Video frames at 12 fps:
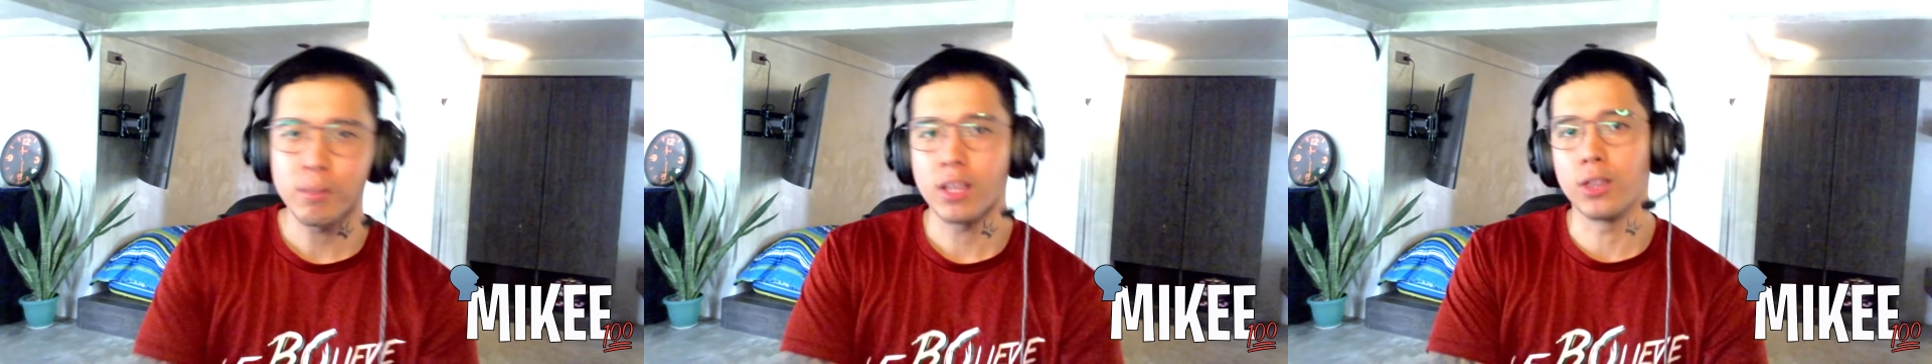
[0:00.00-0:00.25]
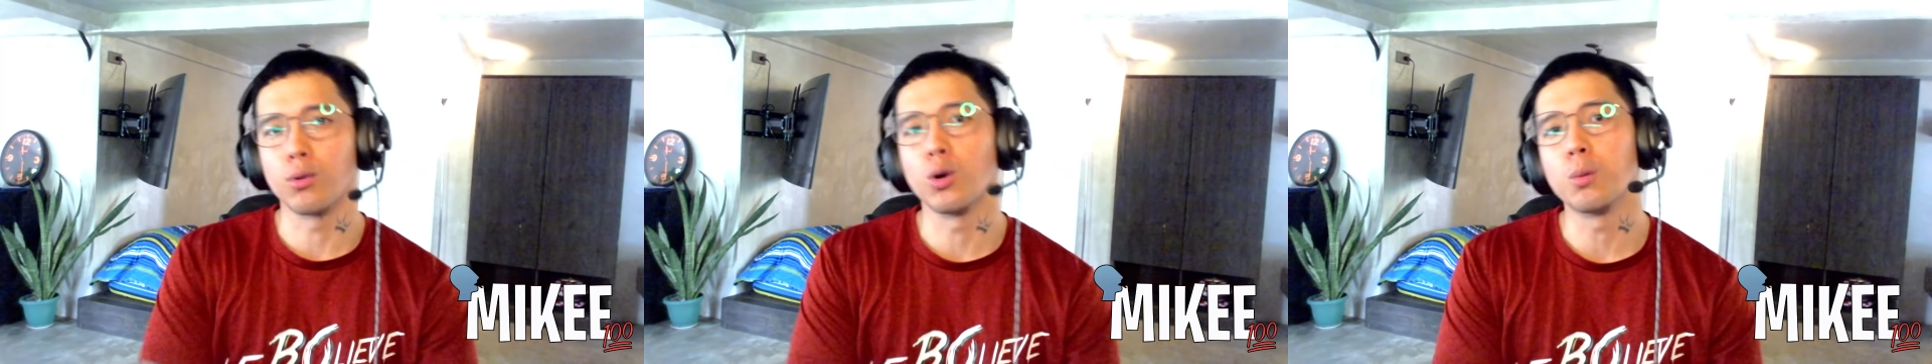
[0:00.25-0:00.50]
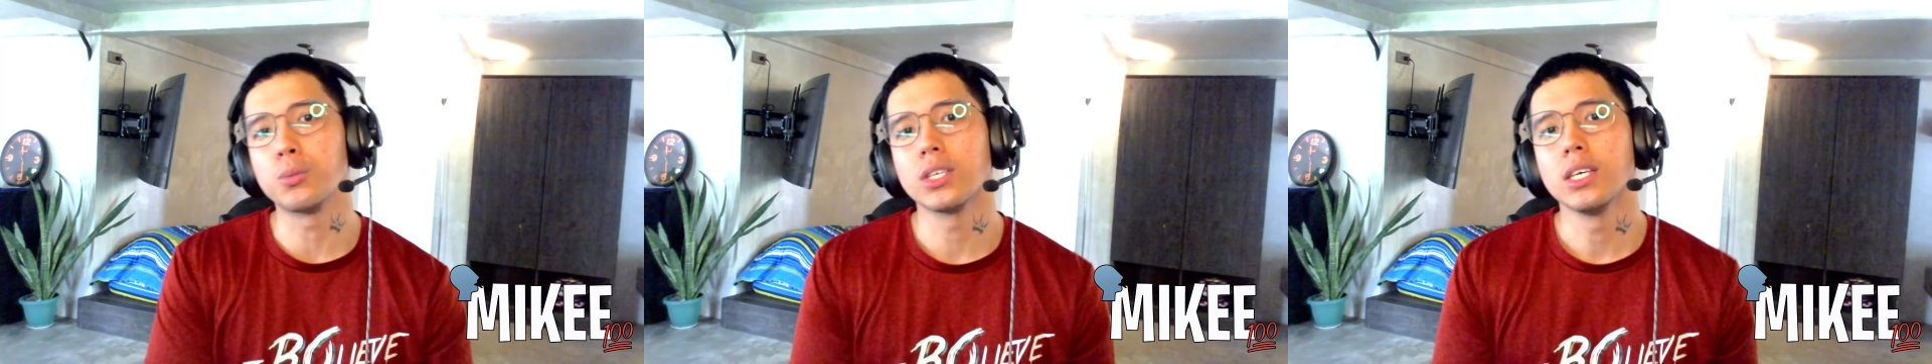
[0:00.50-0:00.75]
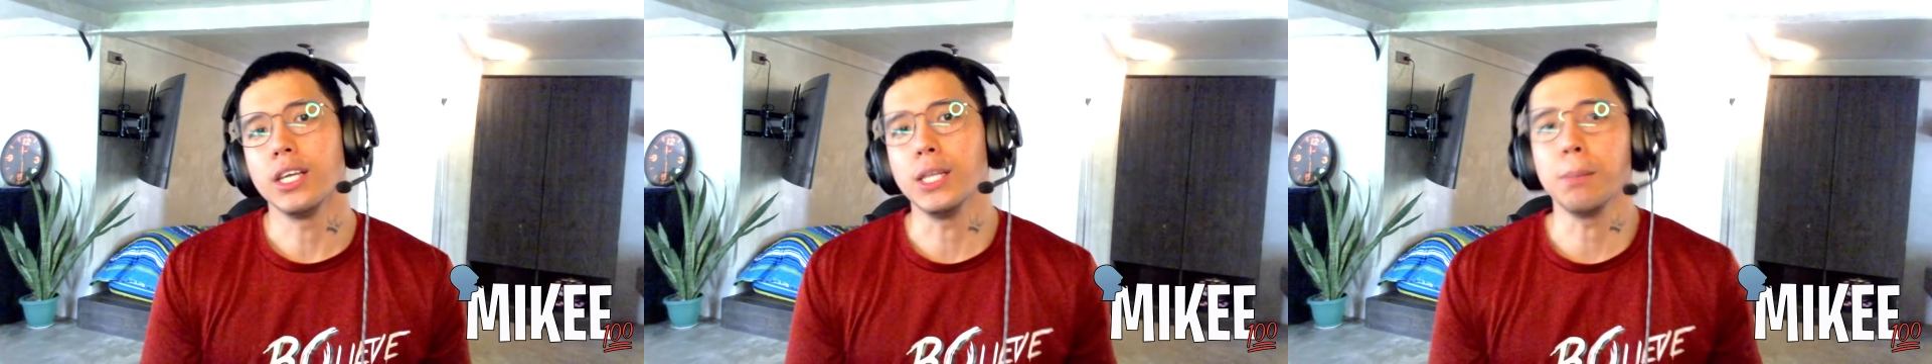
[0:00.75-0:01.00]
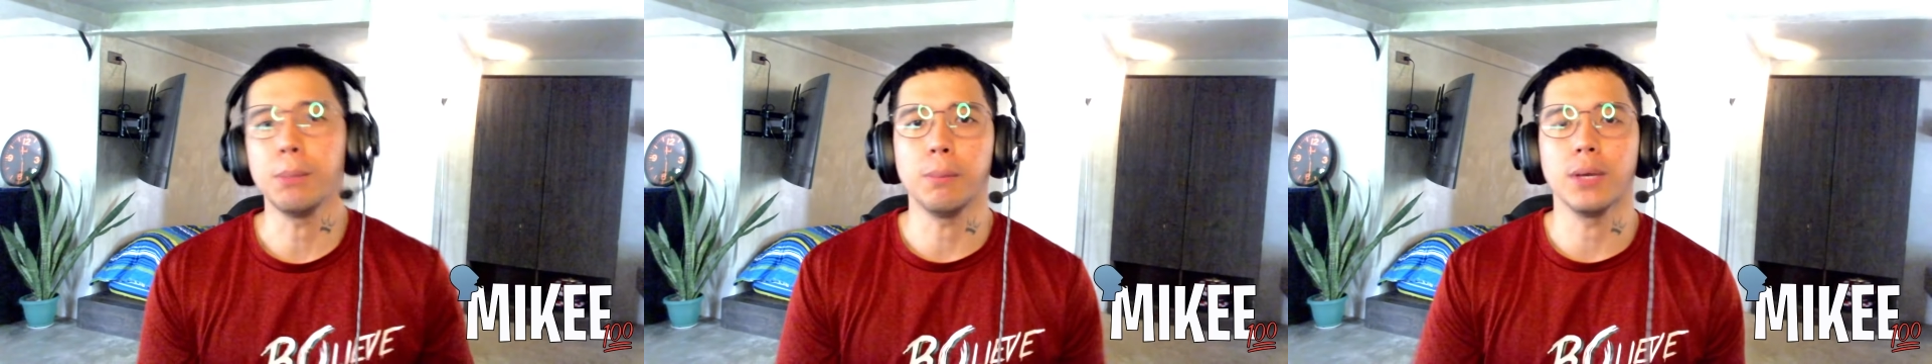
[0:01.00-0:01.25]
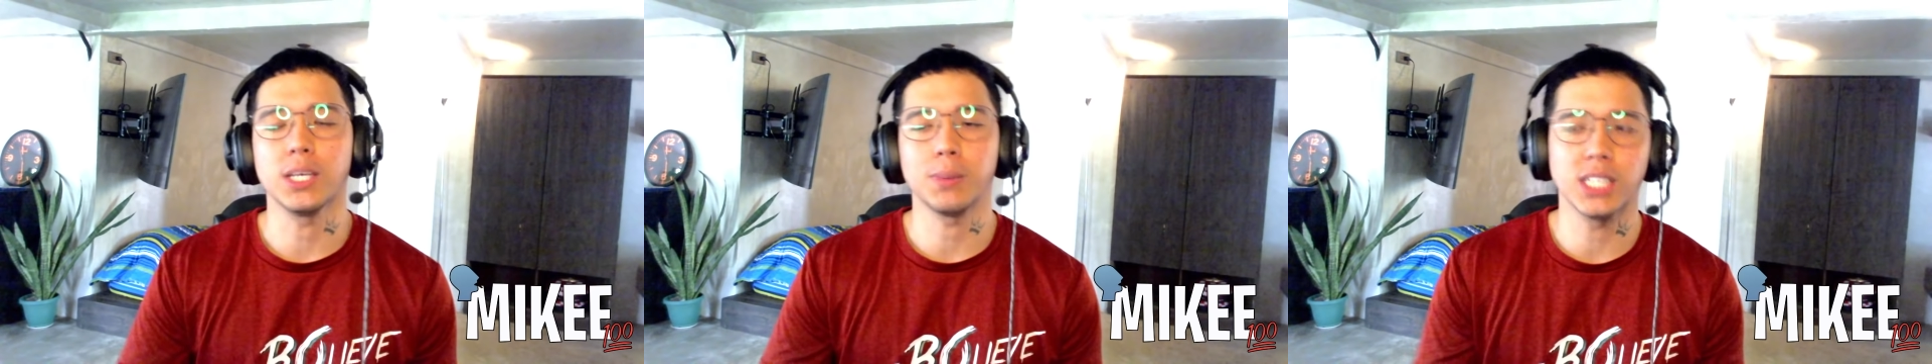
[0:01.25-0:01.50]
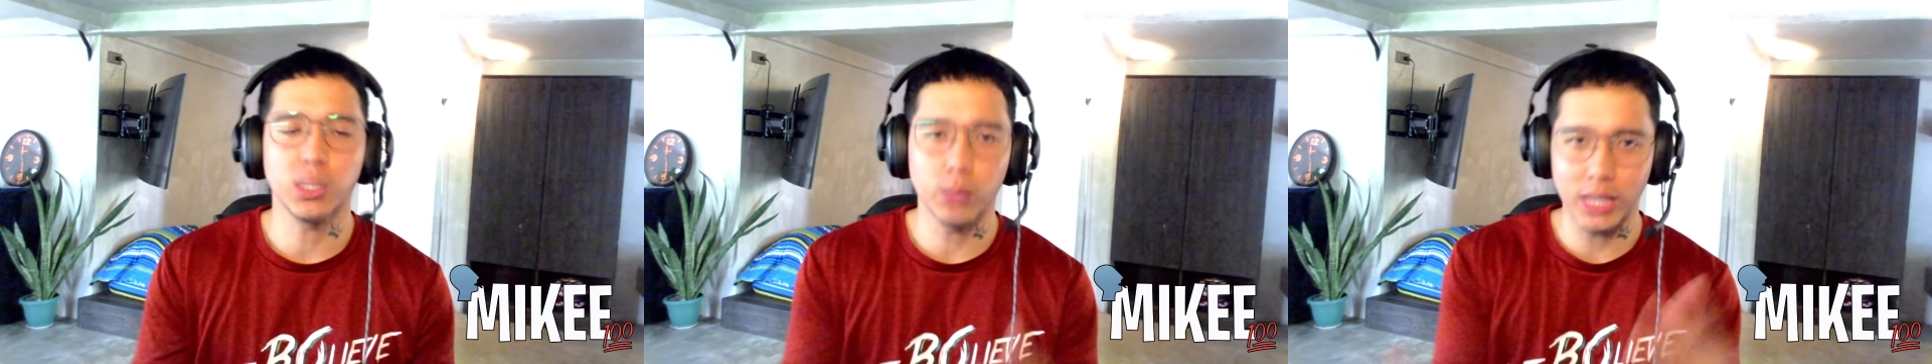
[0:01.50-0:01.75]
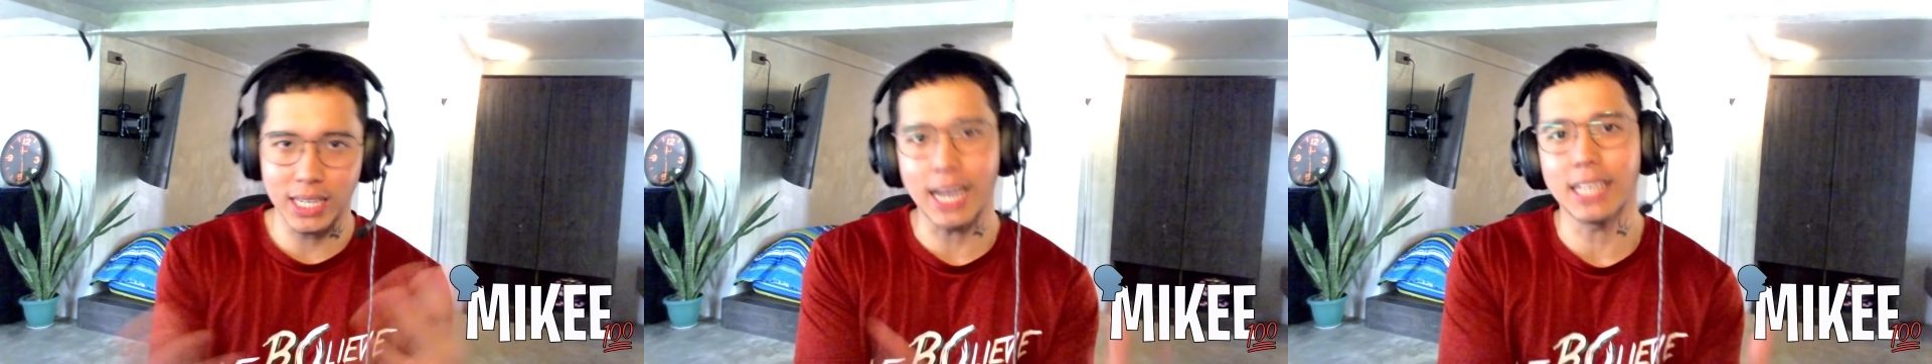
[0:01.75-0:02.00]
the ropes in the PBA, especially
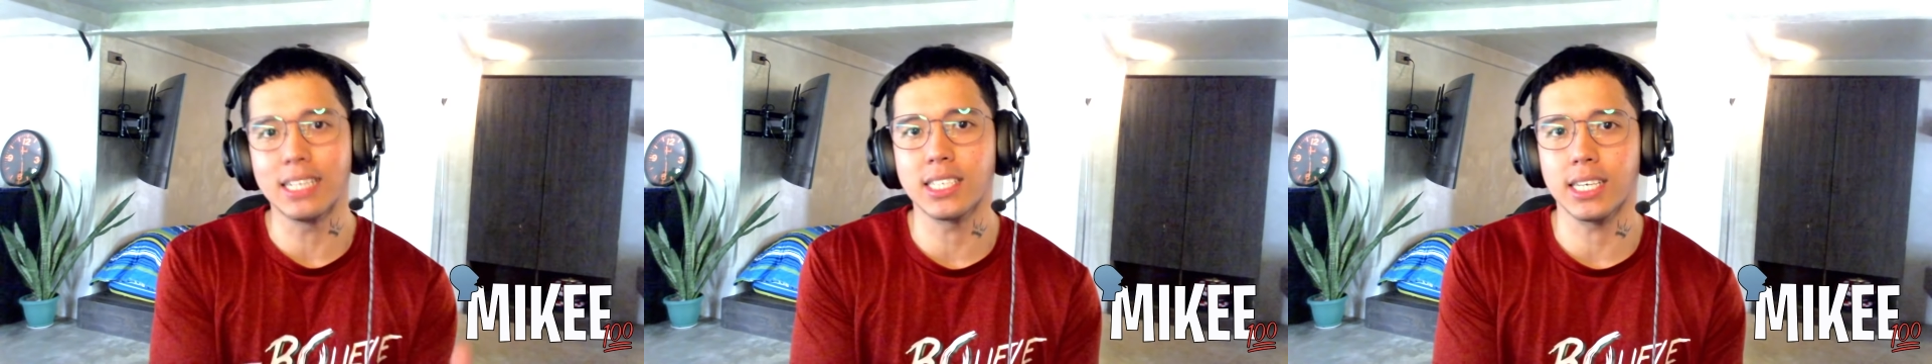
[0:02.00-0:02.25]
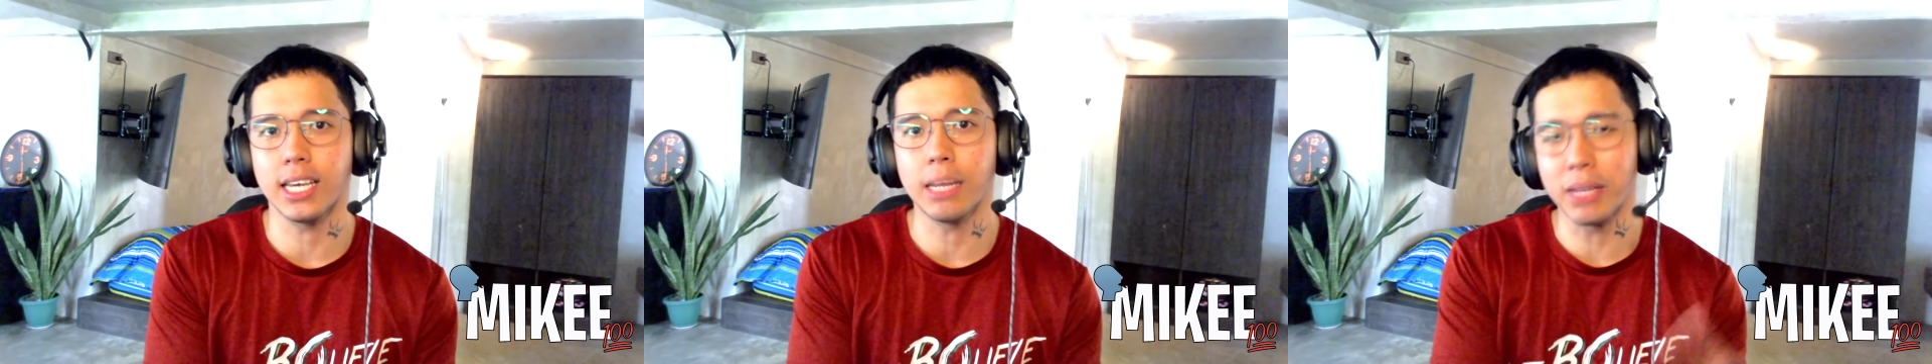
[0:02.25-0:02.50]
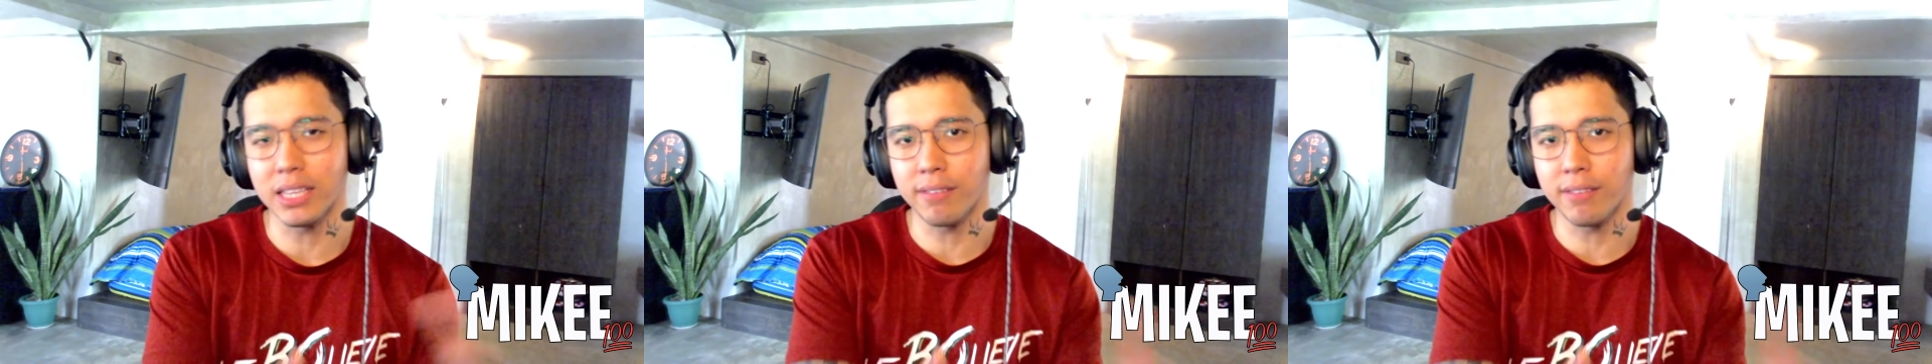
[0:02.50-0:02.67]
with the guidance again